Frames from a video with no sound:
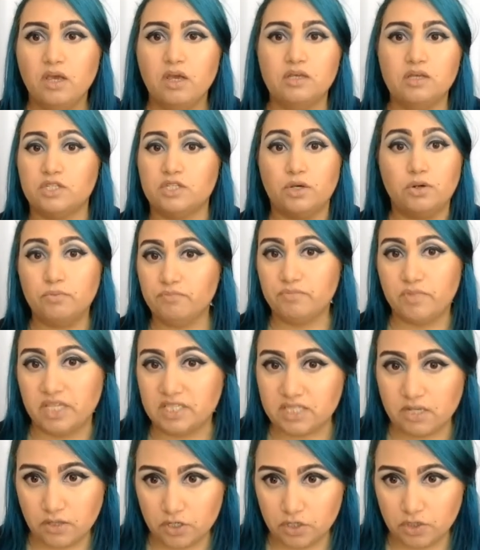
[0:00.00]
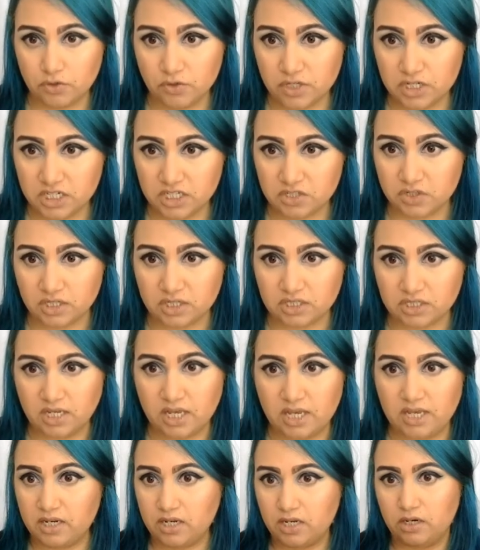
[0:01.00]
So that's how they do the districts.
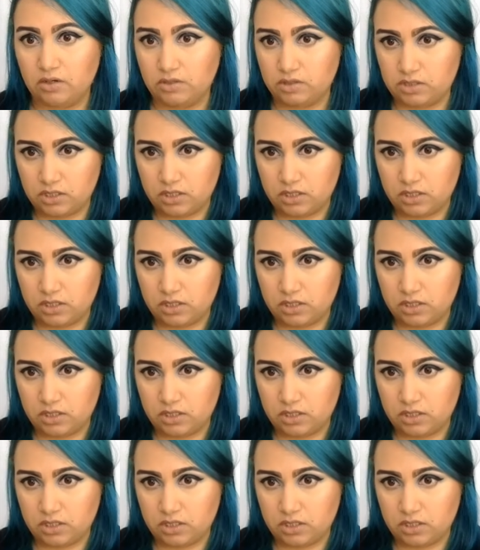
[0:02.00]
And here's